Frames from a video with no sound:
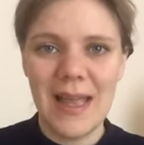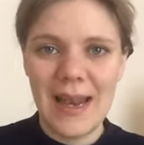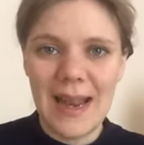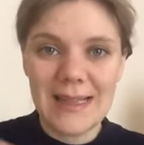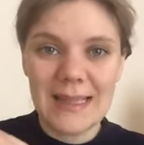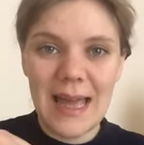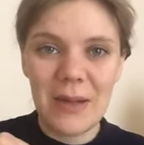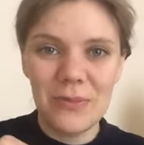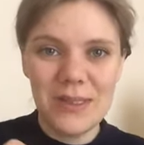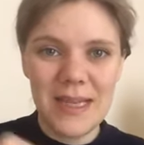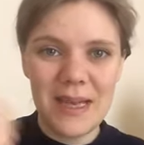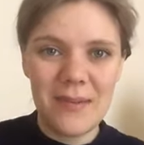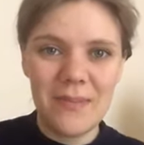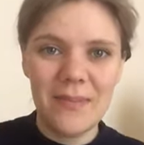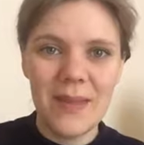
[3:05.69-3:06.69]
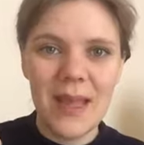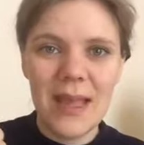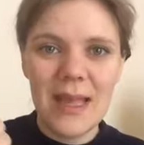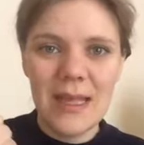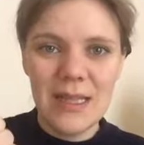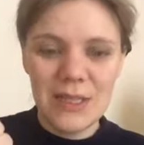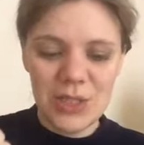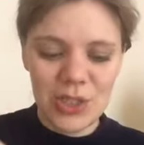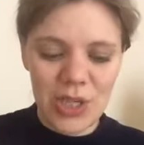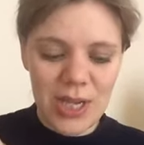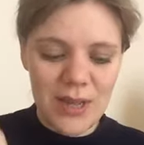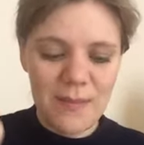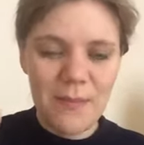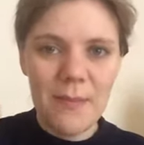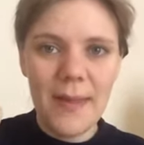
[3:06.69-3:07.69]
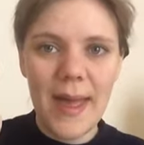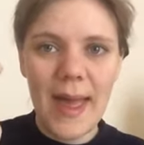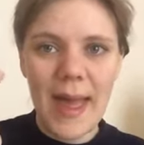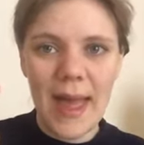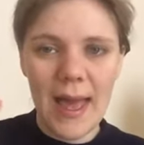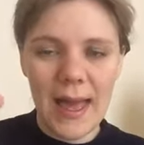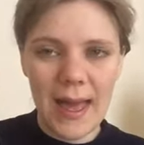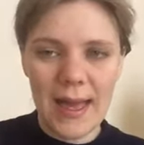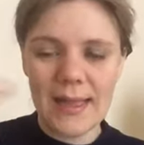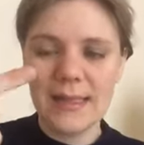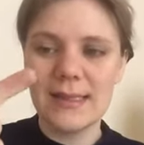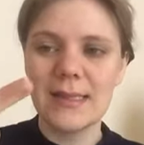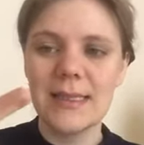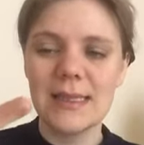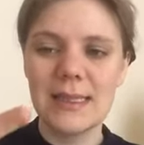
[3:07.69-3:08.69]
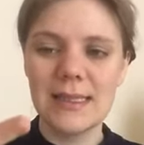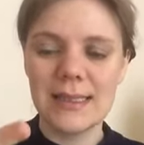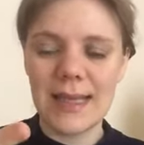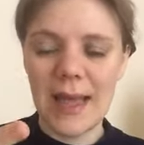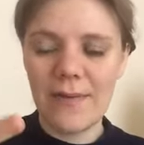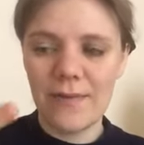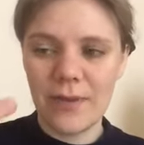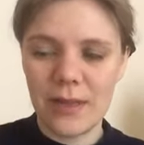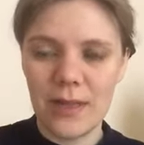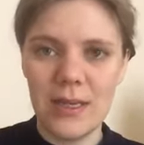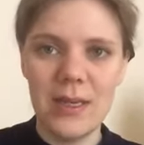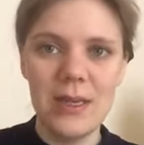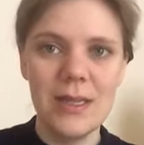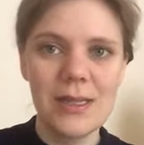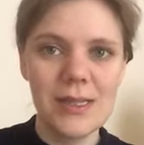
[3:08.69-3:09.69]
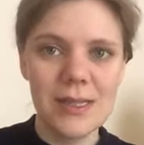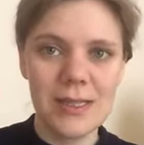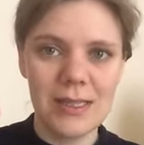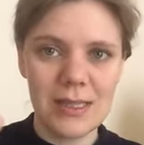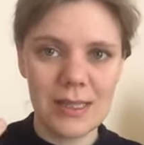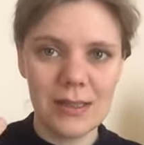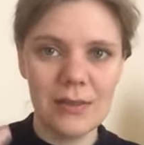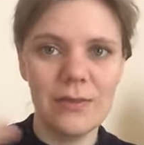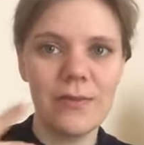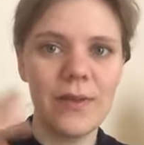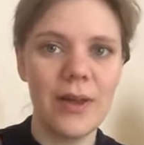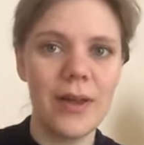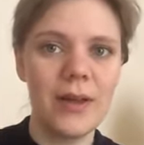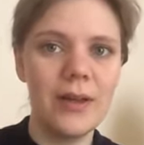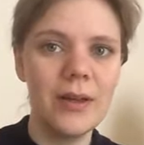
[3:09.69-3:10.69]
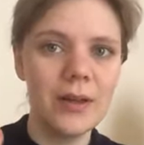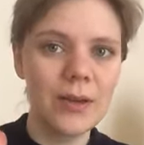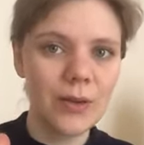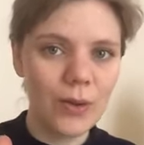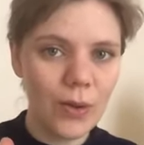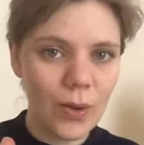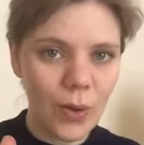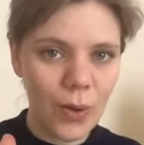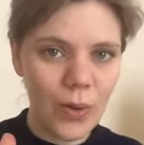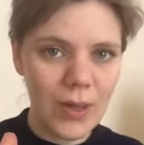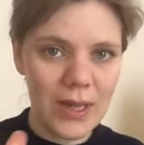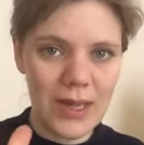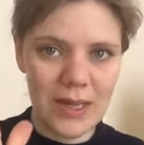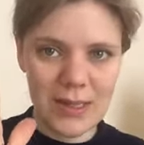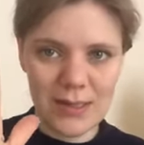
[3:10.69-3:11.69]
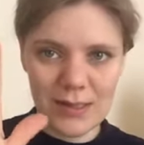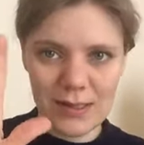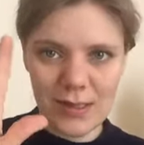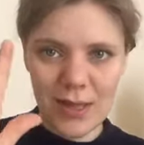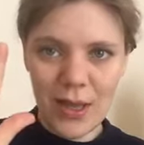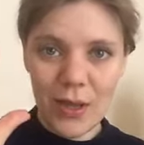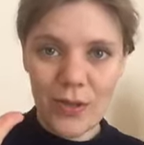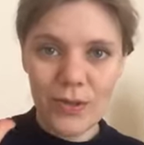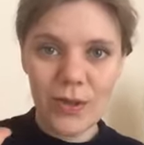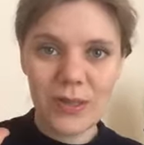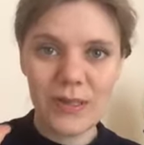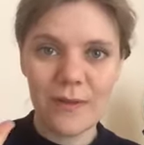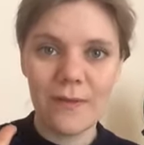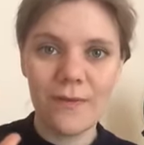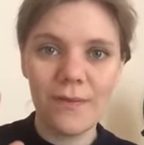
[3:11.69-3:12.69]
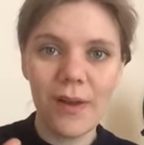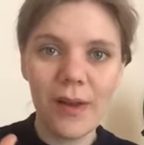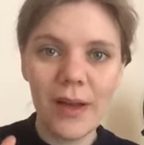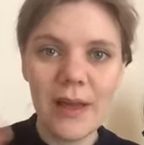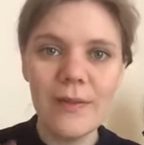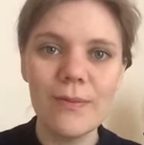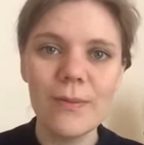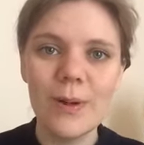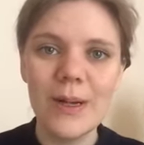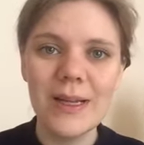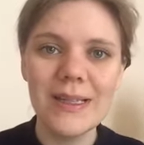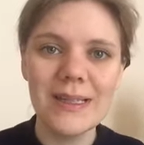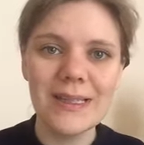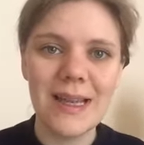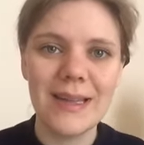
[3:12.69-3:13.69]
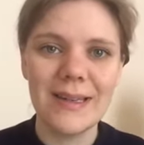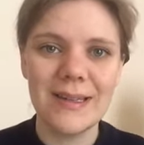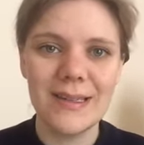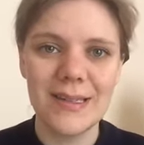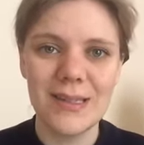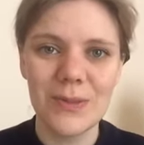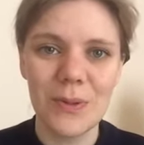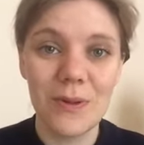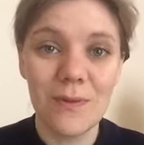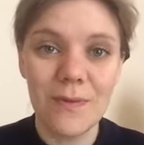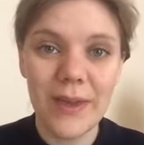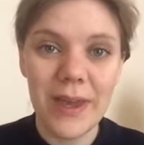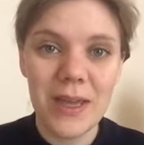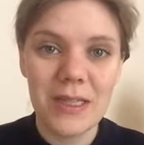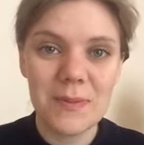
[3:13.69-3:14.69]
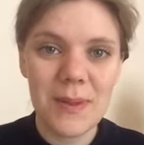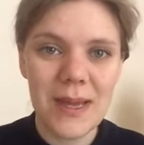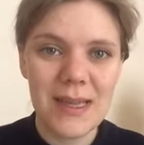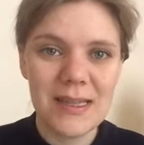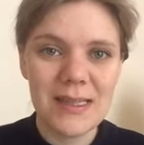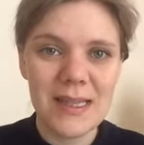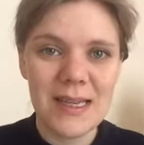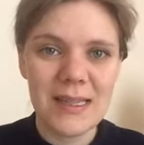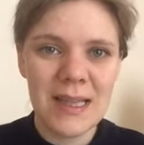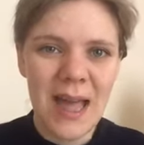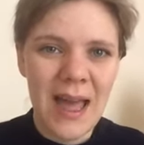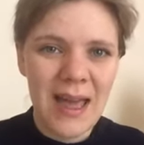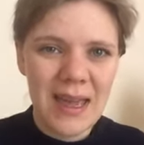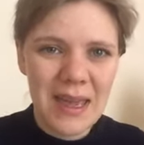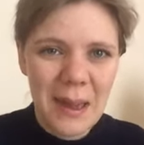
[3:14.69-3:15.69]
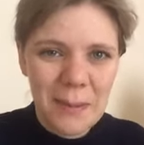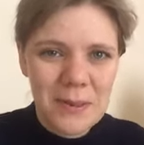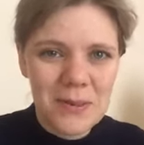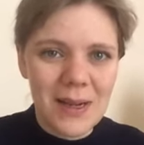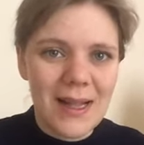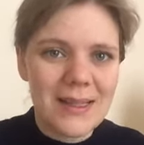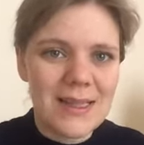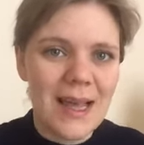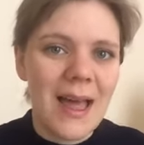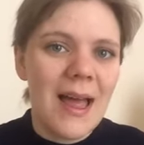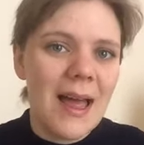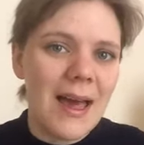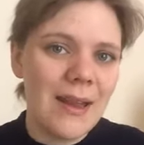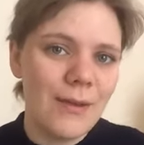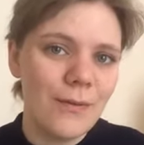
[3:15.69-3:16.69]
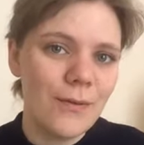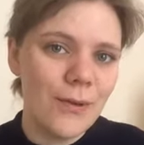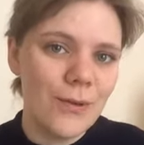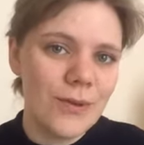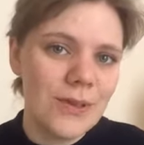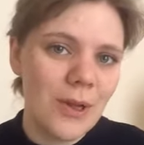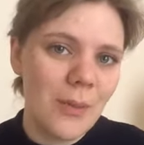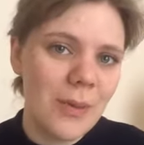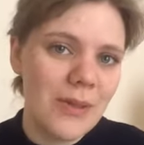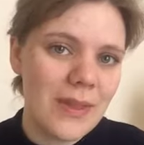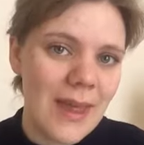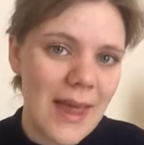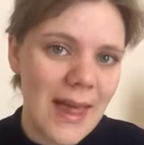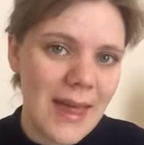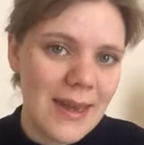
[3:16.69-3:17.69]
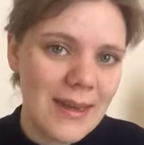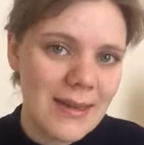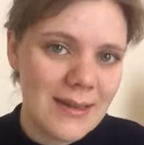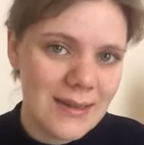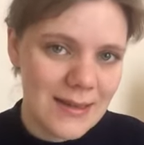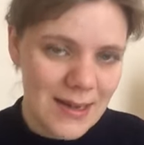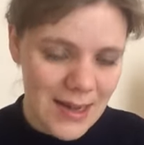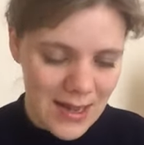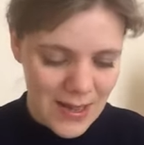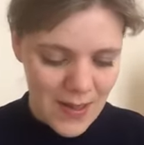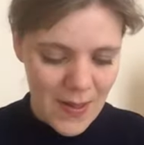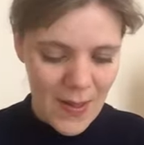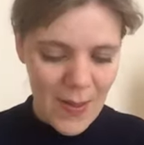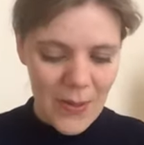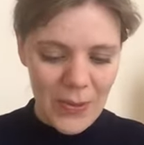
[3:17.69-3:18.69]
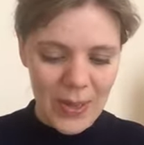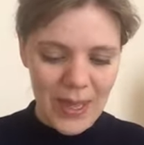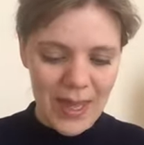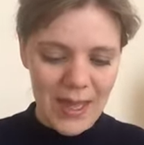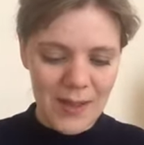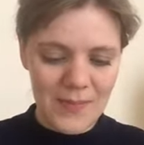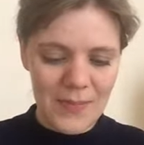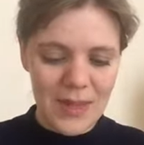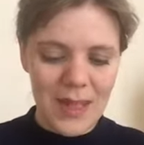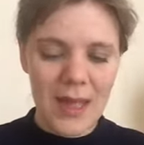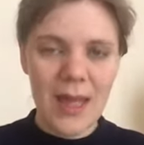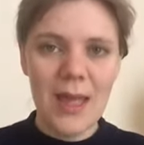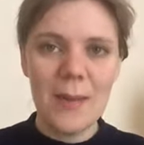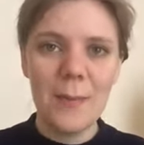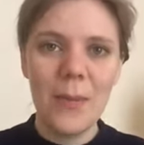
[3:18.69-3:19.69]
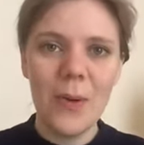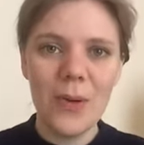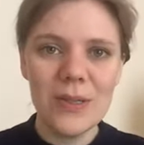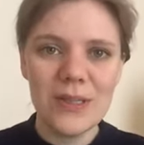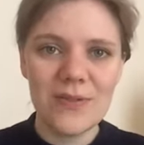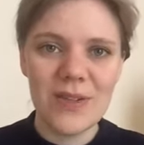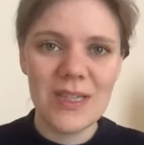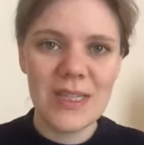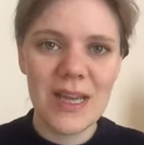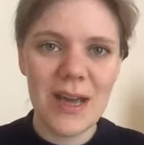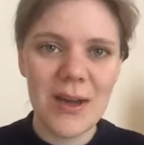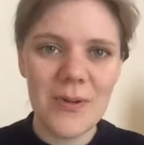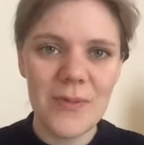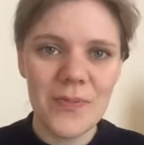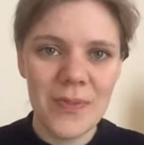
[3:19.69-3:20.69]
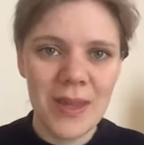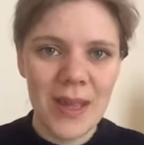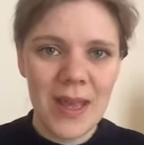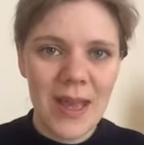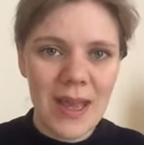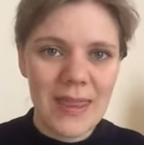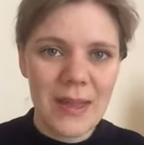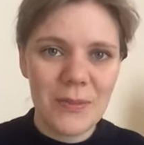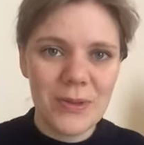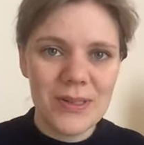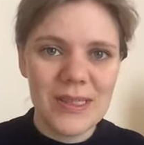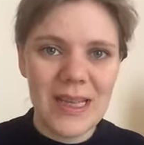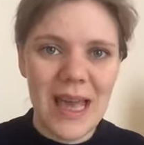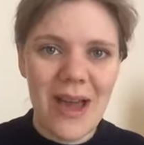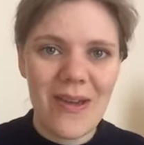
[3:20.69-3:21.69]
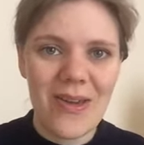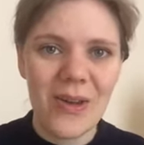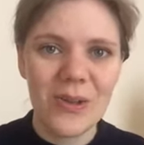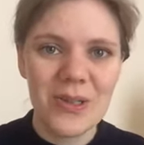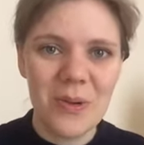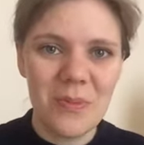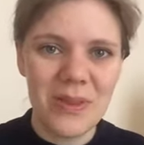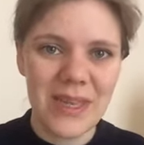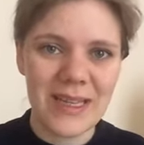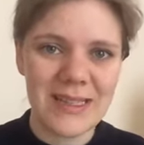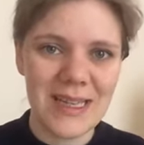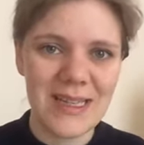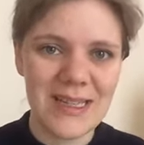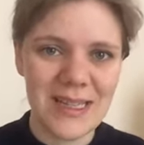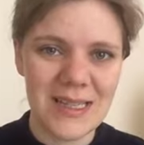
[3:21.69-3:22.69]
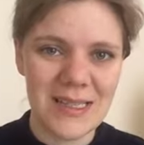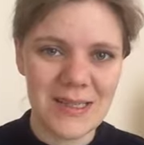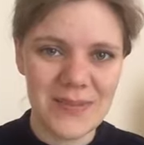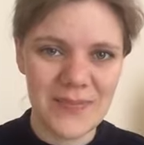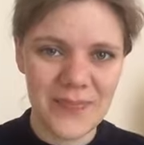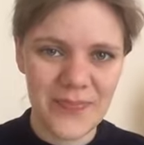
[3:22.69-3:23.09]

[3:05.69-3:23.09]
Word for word: Let's count it. Jim has seven silver coins. So it's a five word sentence with finger spaces, capital letter and a full stop at the end. Okay, pause the video and then we'll see how you got on with that sentence.